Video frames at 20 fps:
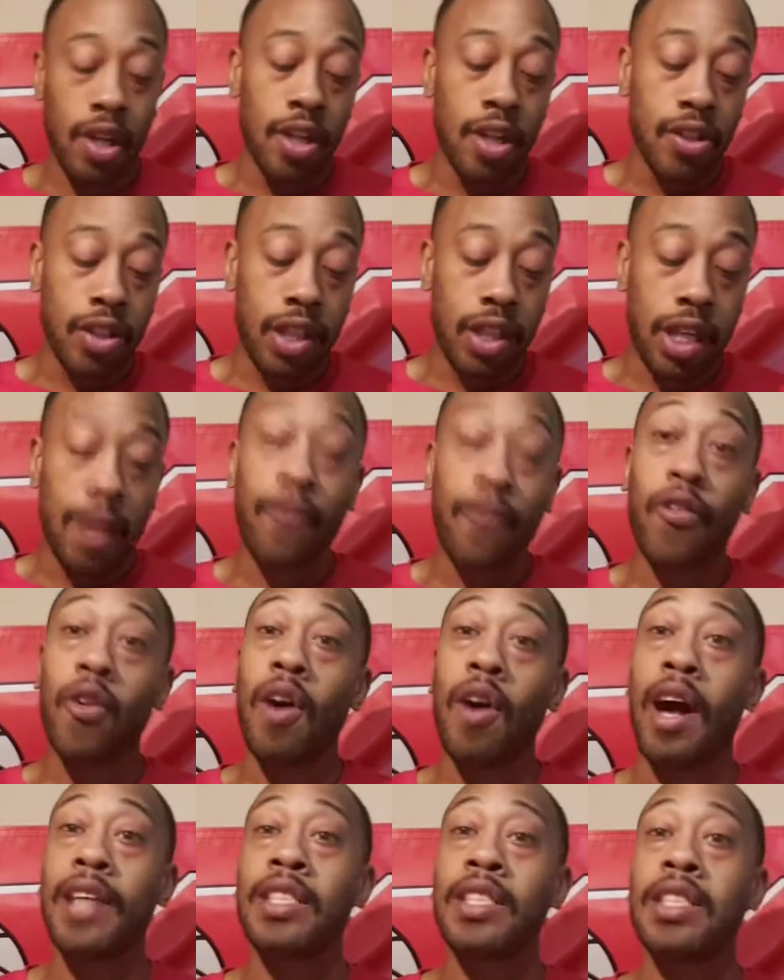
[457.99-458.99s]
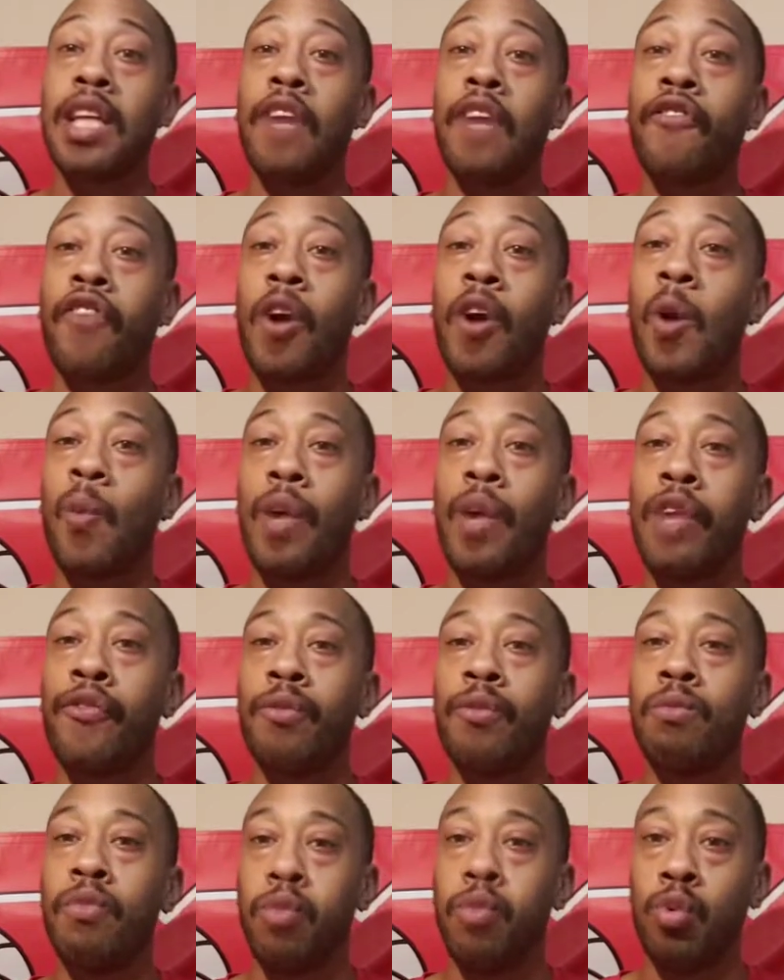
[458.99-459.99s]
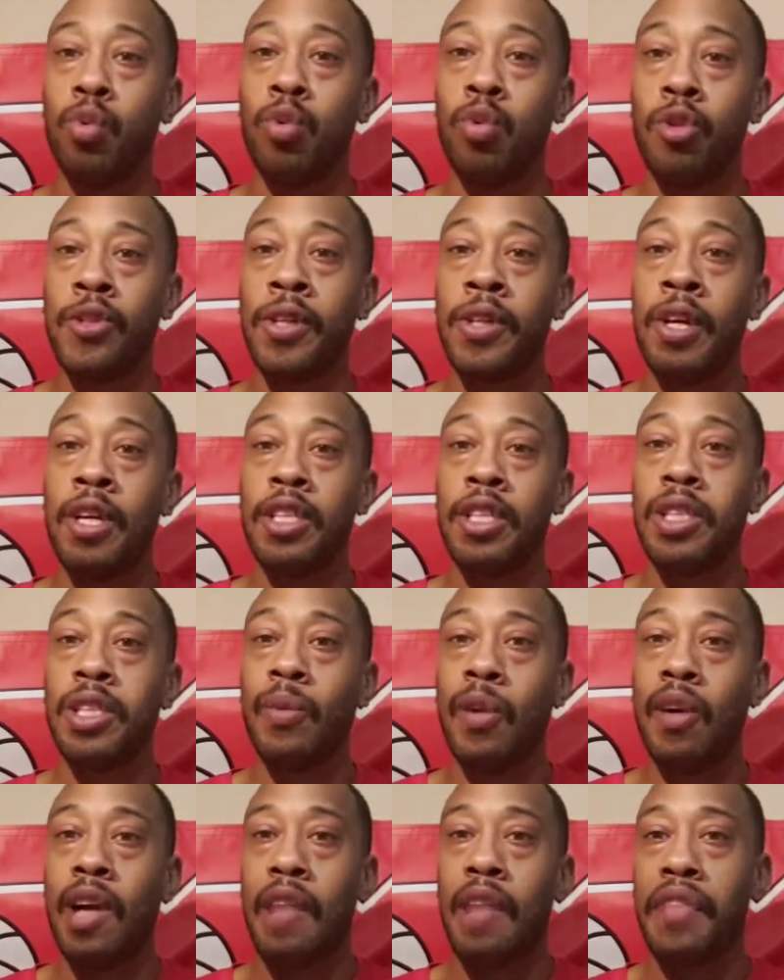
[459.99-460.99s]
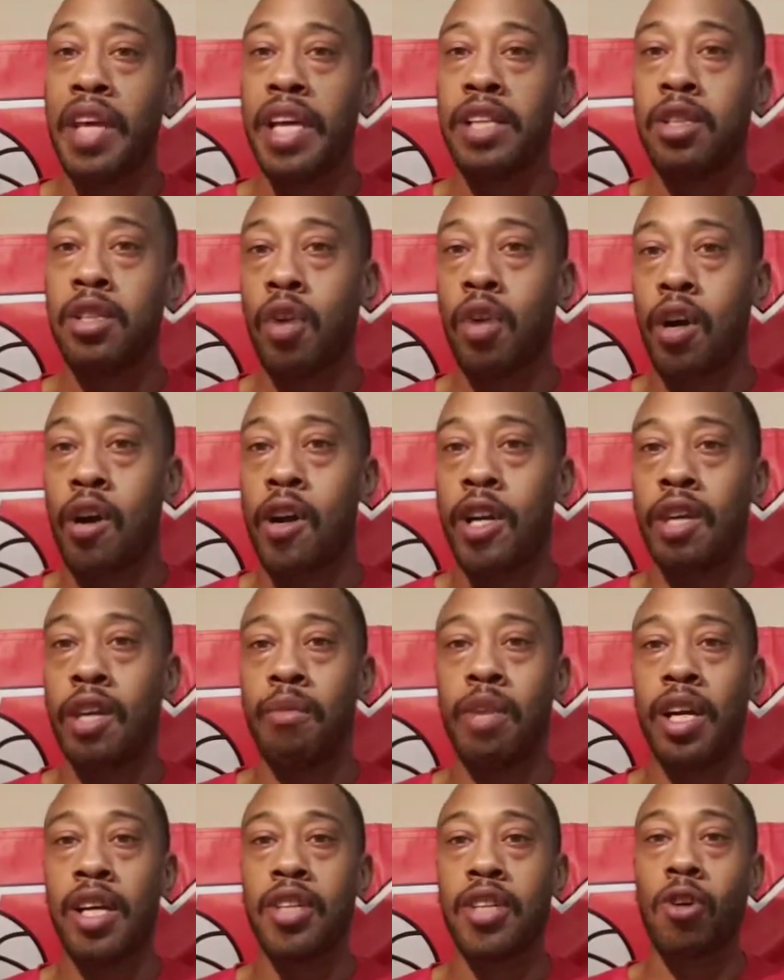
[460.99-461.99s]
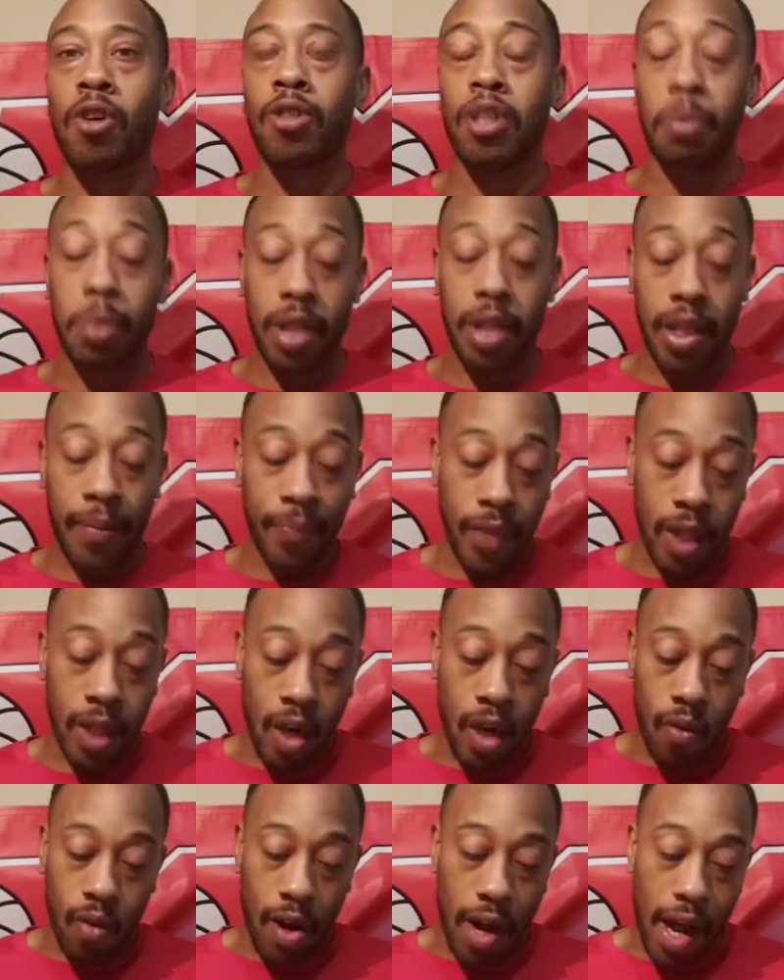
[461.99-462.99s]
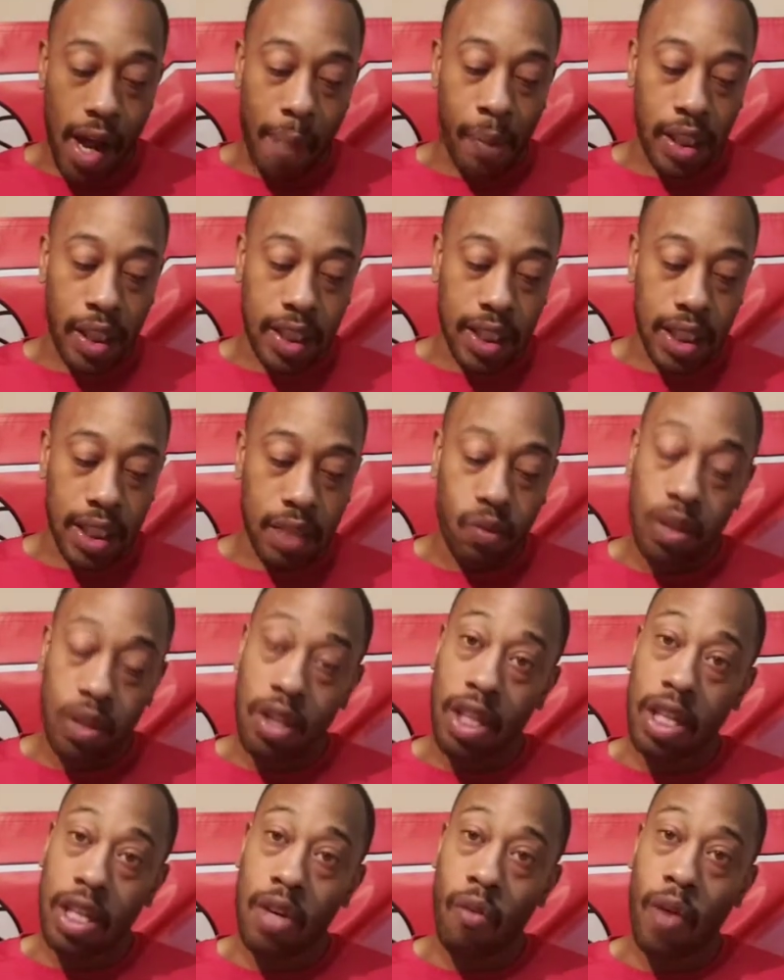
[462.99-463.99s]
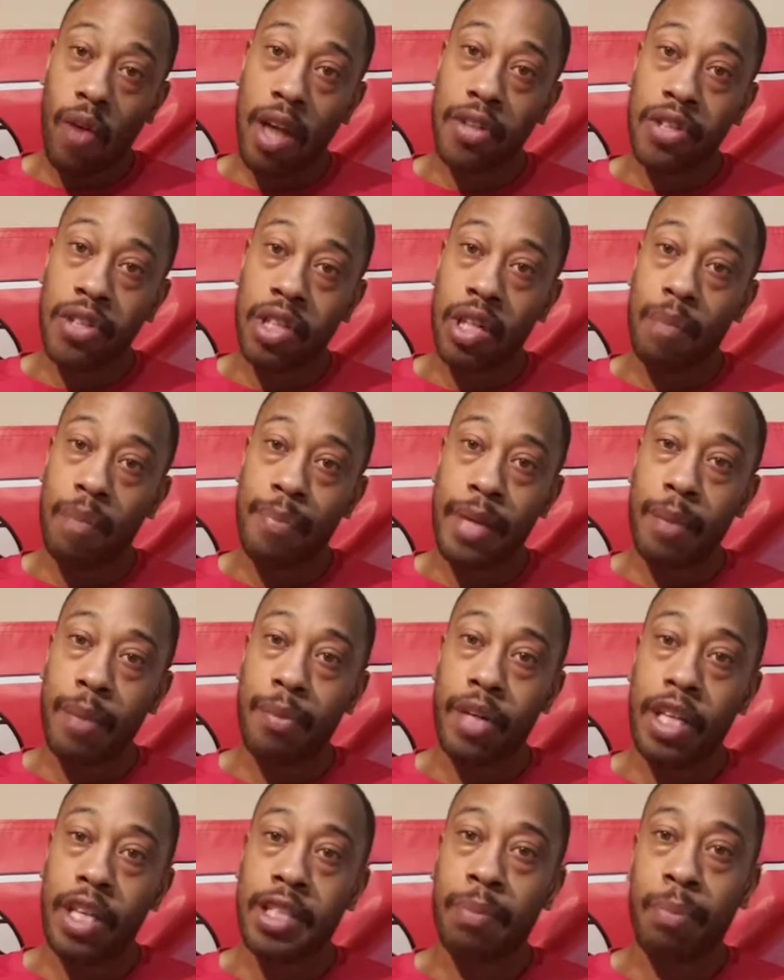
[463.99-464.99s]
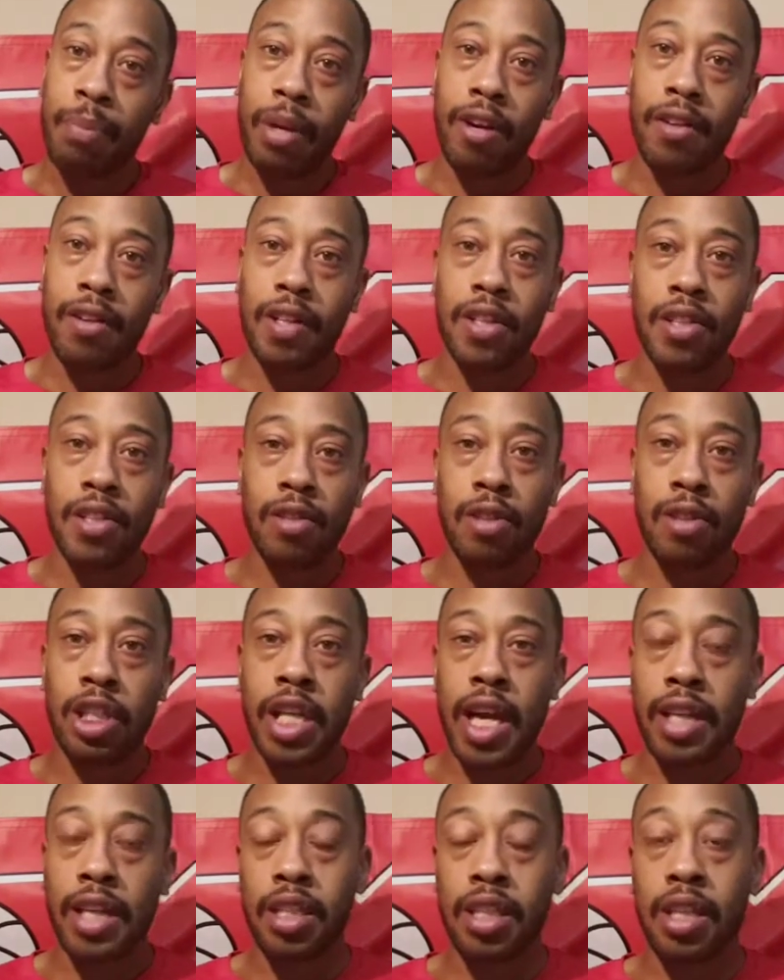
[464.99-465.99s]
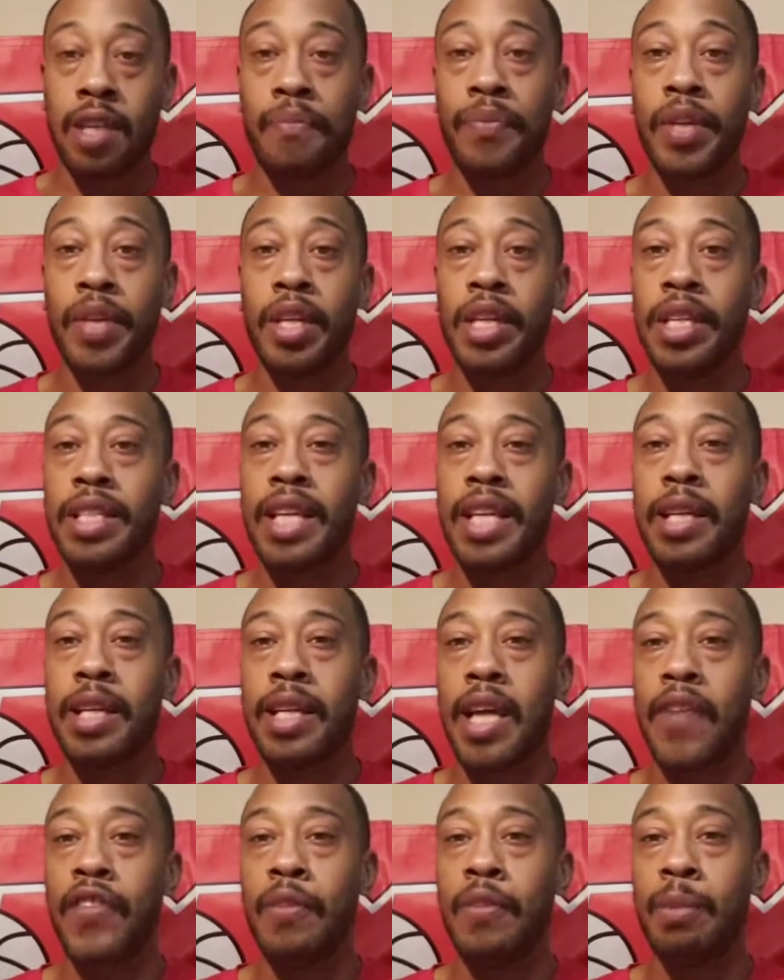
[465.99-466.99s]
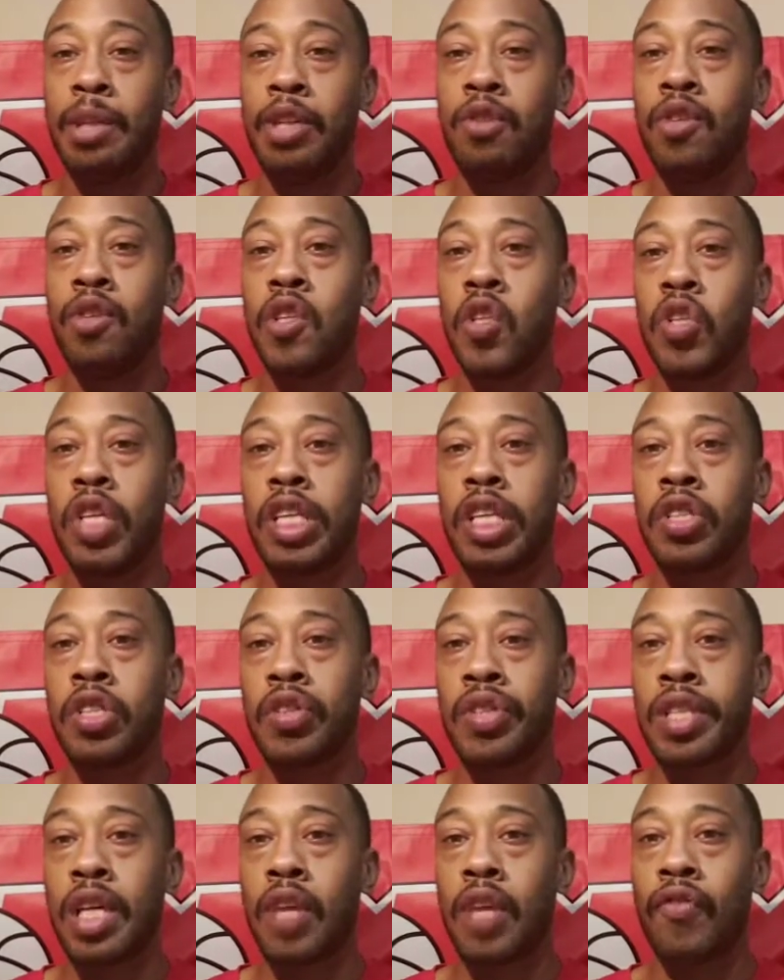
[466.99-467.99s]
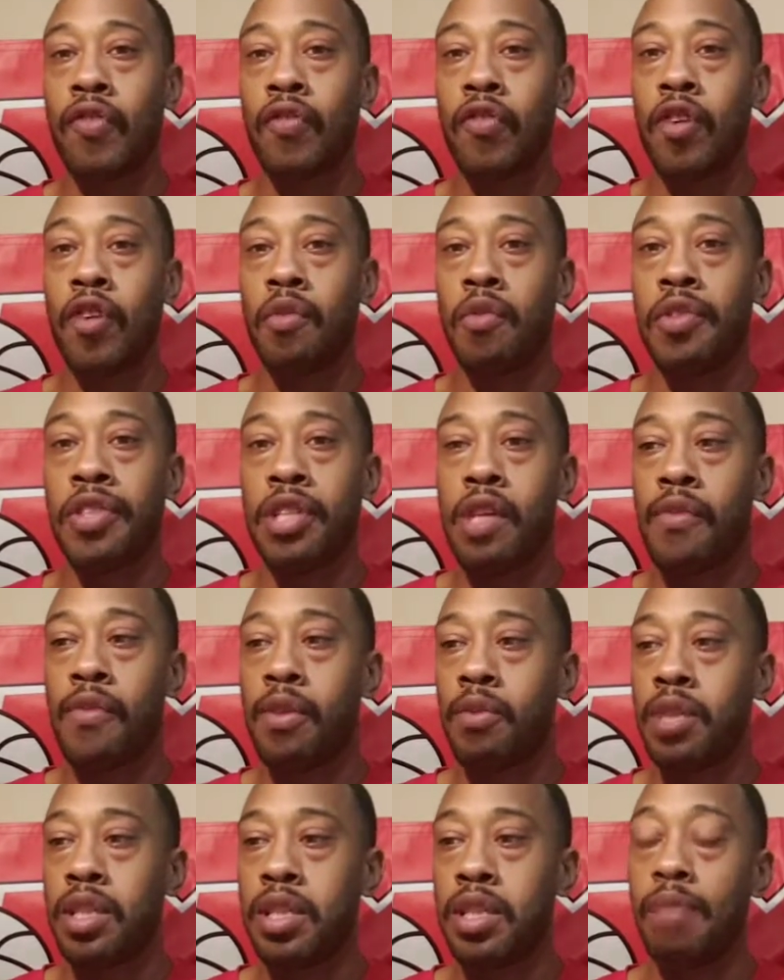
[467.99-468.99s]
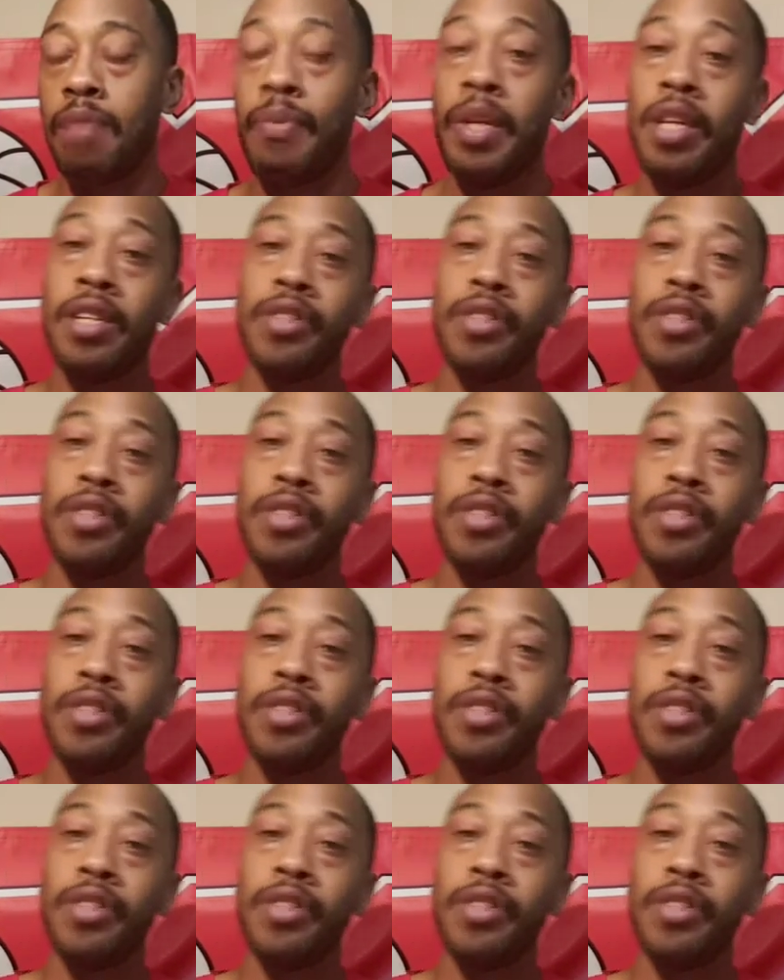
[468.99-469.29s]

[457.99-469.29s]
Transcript: So therefore, I stay far away from fools so we don't have to get into an argument. Because ultimately, what happens is when you get around certain people, their spirits are so jacked up that inevitably you're going to get yourself involved with something with them.